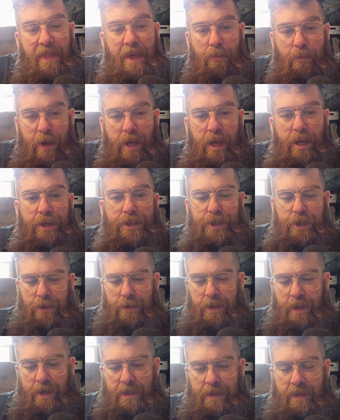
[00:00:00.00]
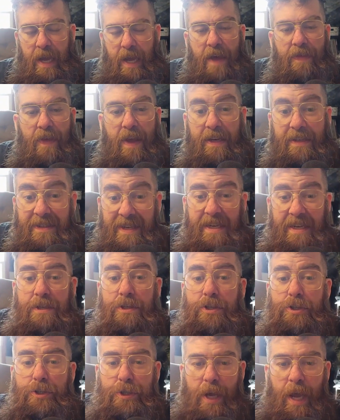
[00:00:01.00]
they reissued this, and they
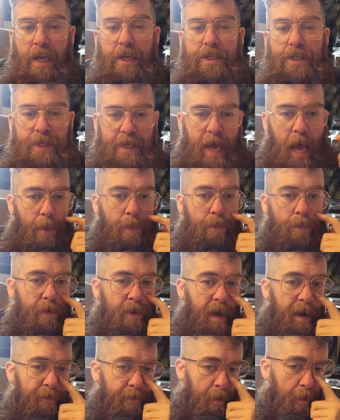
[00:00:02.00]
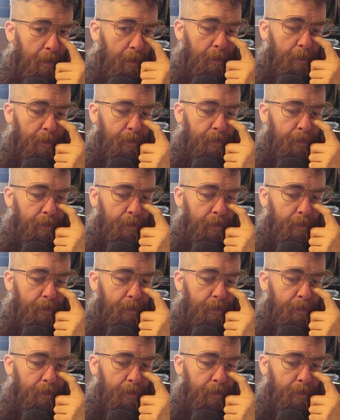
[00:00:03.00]
didn't change the album cover.